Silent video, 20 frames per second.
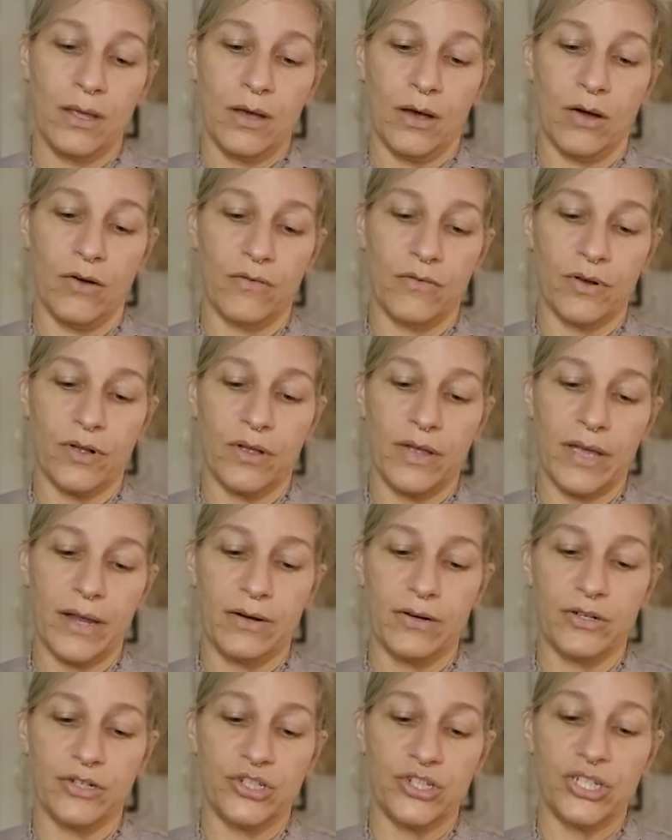Overall
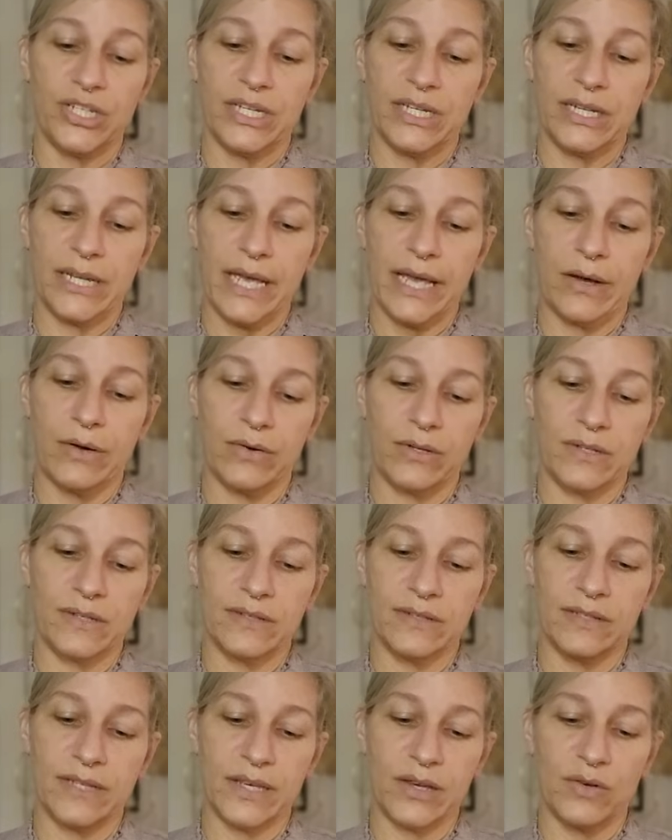energy, how
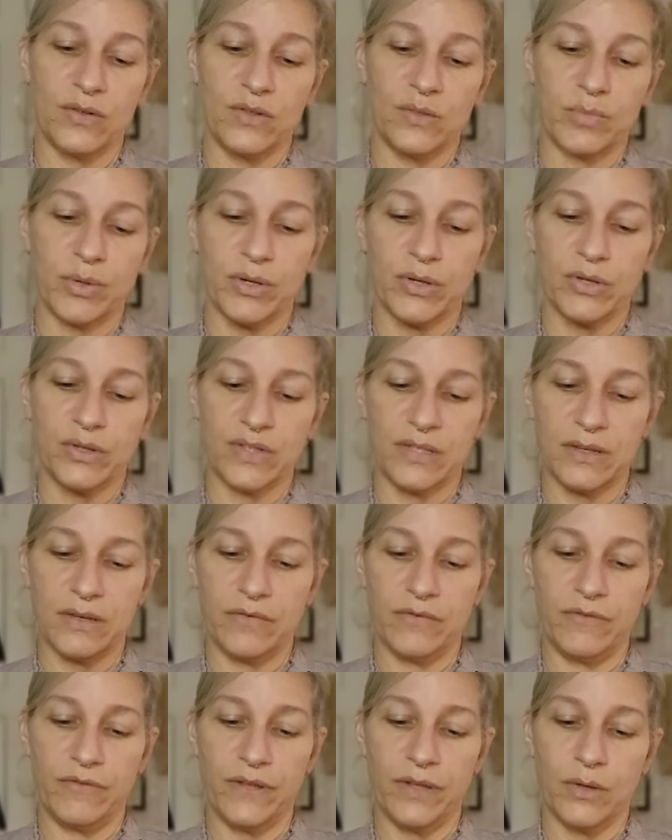does Leo's
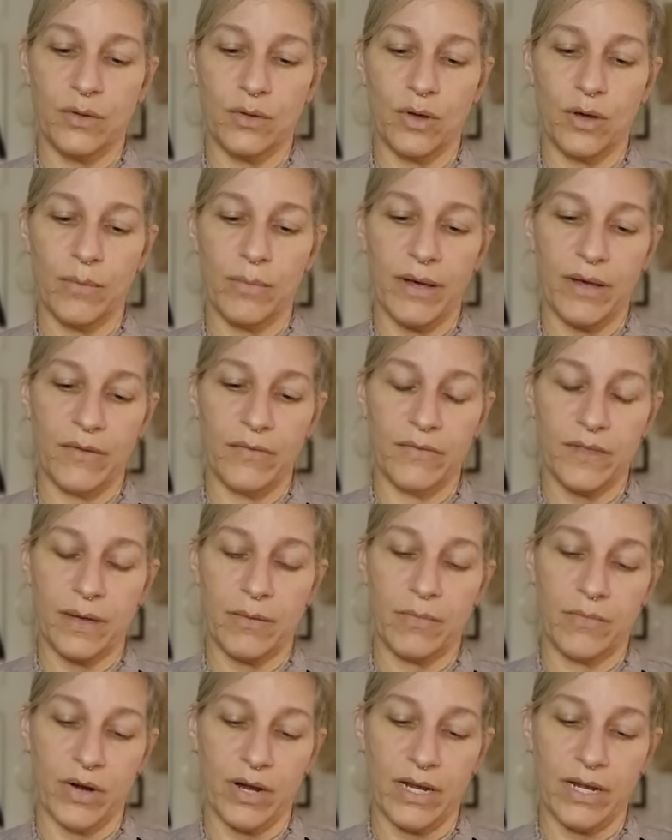person feel about
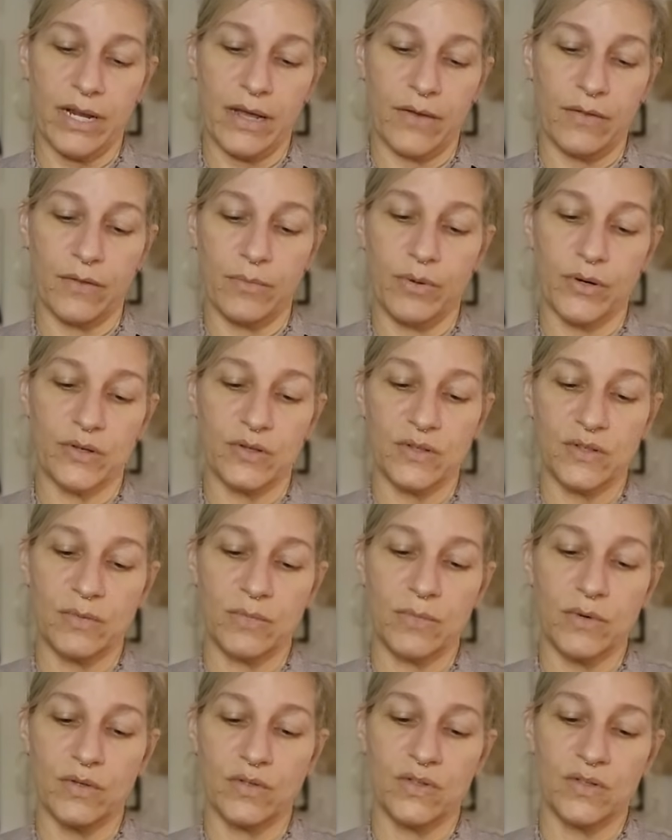them right now? The
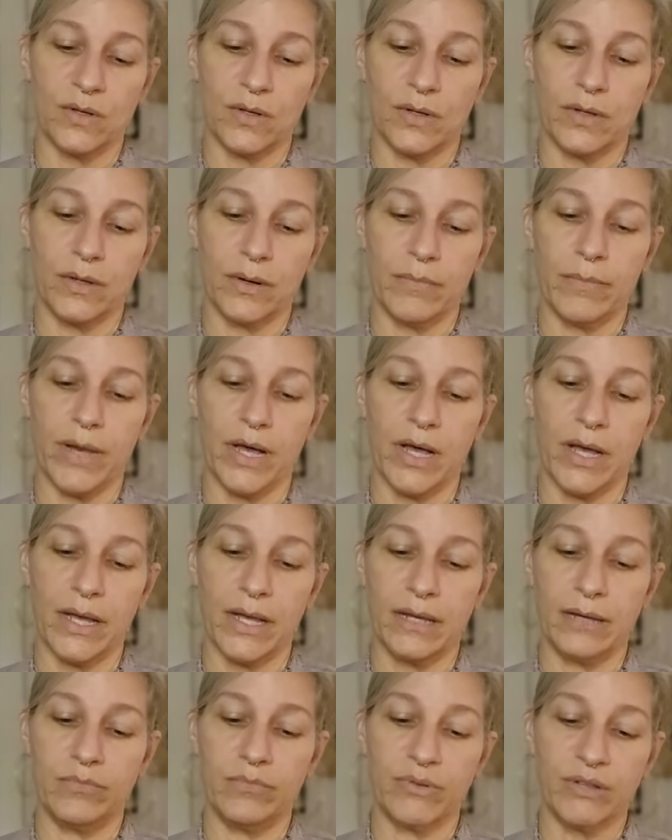person most on their
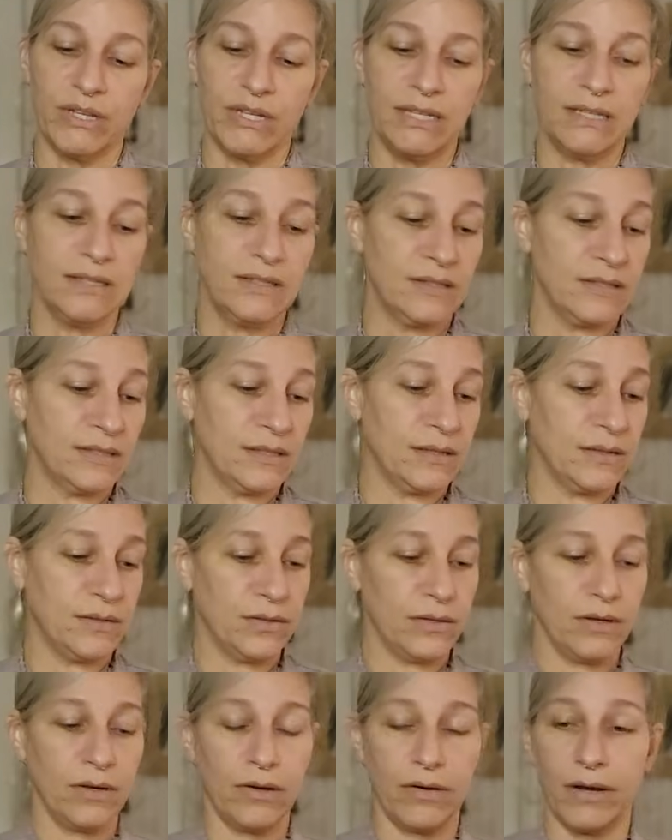mind, please.
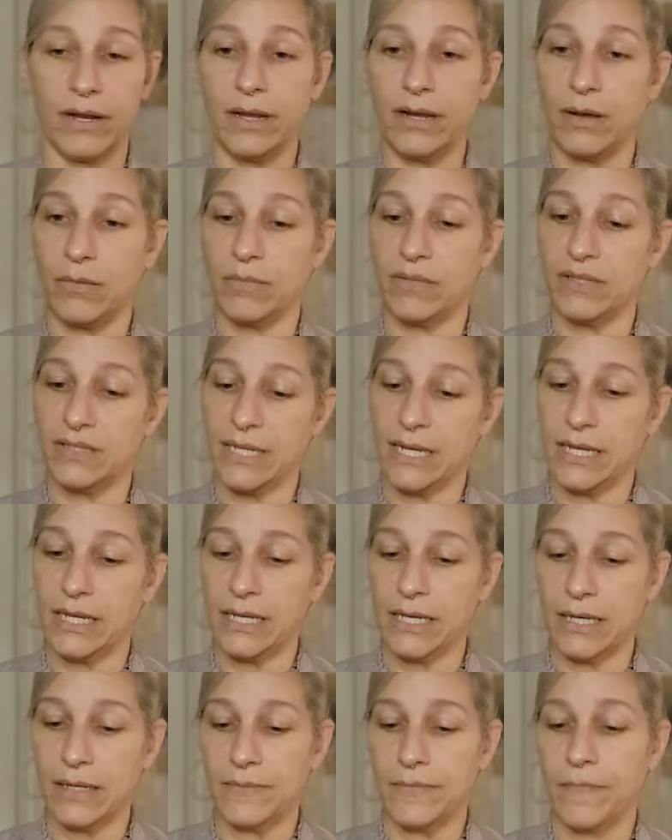All right, I'm gonna
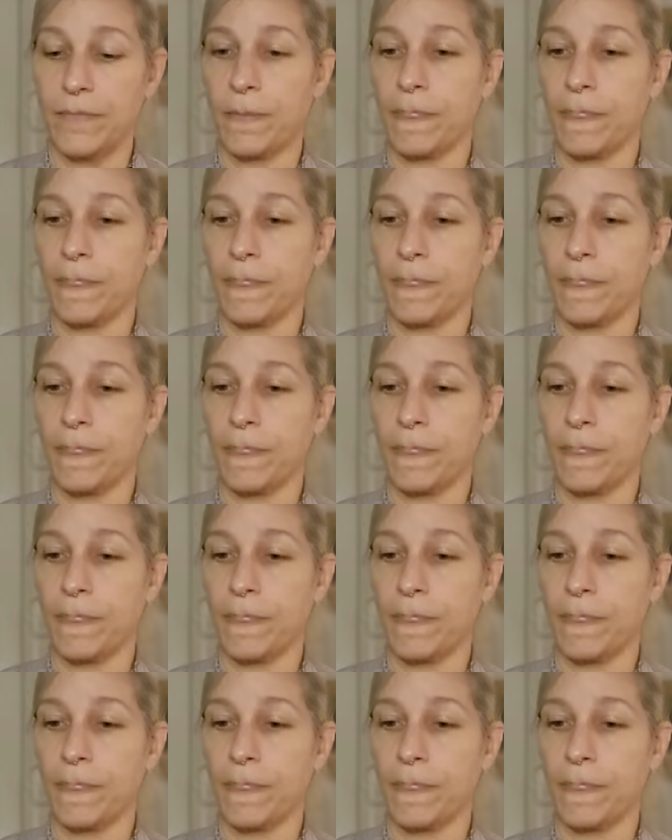take it.